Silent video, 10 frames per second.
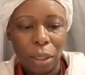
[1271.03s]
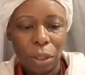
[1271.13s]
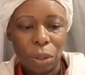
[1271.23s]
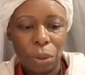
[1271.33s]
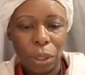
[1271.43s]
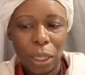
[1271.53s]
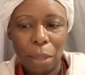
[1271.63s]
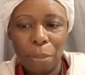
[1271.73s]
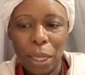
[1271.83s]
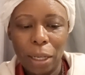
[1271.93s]
So the
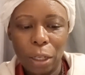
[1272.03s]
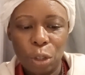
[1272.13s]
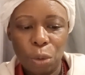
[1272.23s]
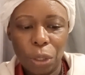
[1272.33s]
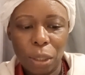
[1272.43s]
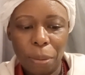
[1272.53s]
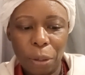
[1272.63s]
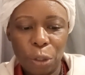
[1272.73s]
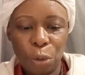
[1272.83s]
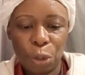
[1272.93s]
chameleon talks
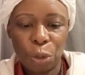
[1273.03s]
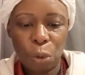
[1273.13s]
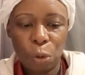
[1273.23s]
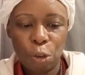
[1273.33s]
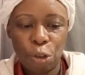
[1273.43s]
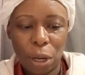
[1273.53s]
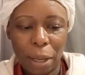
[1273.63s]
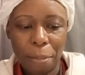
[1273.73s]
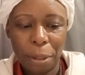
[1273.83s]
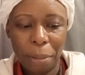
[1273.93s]
about your soul
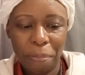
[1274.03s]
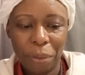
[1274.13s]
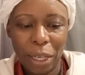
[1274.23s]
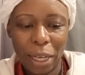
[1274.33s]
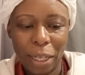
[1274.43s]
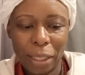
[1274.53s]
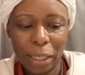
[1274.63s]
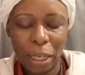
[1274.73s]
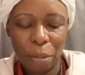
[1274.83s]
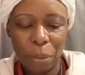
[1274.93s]
tribe and its
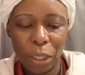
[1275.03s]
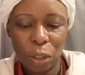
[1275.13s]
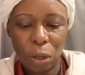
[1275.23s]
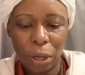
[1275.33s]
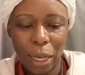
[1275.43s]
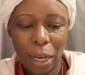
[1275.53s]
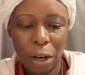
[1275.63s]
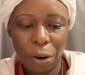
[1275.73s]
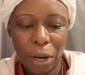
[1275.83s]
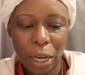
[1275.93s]
elements are
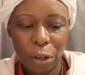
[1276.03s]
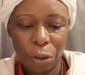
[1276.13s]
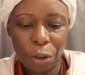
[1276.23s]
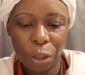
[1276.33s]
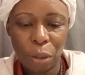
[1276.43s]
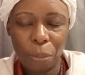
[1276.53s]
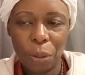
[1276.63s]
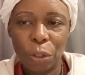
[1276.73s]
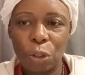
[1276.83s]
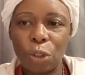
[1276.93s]
air and earth
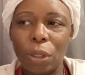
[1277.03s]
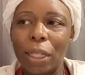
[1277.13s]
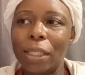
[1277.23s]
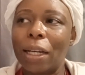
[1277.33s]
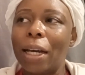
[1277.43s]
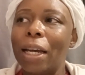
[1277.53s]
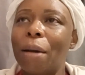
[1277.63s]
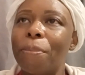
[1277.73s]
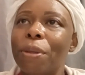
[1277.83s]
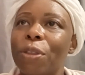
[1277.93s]
because usually it's high
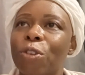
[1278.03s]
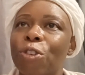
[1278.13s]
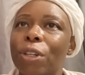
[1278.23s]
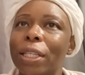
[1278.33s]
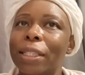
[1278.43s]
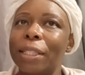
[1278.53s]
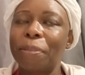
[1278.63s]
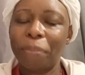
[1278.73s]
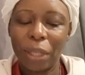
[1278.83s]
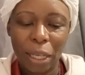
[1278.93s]
up in the trees
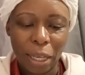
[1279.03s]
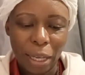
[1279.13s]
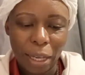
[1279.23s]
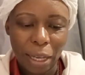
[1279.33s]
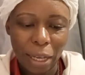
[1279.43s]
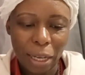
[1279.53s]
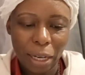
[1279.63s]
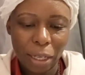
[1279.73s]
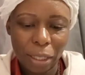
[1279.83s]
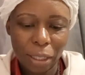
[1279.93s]

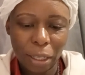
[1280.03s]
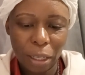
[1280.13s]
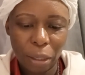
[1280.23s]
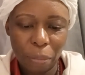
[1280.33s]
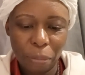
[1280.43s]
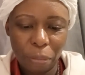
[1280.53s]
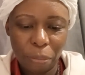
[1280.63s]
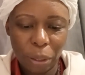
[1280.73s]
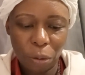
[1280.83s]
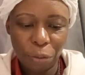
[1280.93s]
and um,
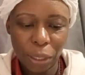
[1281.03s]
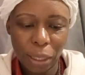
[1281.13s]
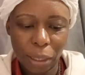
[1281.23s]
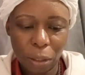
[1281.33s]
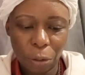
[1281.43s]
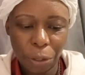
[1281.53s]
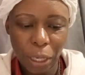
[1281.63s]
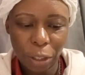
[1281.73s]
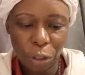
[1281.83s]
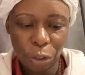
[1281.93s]
but obviously still
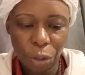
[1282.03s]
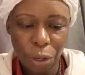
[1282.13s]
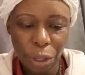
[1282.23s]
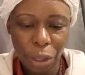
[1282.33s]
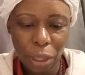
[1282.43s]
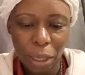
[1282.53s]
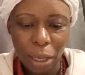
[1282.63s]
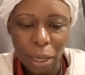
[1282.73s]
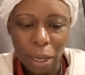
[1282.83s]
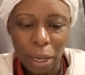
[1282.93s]
connected to earth
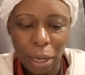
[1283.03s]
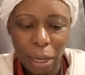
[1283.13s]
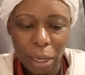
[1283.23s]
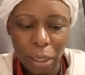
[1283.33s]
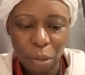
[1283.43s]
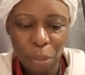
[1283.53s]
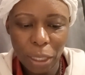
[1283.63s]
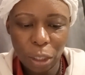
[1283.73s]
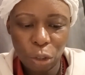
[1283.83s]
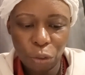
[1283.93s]
and the
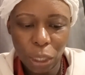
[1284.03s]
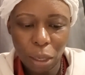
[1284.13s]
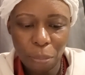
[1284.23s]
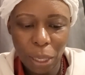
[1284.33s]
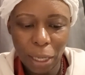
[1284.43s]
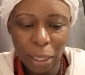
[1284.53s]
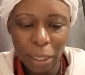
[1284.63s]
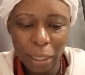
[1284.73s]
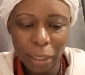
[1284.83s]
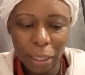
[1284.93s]
message of the chameleon
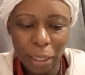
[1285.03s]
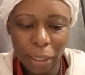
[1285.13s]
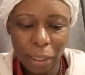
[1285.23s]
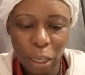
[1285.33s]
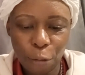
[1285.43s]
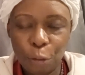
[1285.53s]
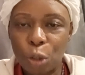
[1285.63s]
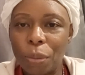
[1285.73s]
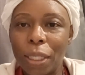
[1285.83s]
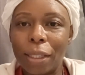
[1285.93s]
is it's safe
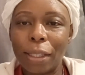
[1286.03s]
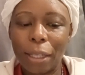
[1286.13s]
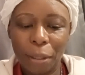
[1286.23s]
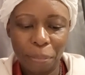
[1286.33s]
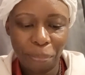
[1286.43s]
to be seen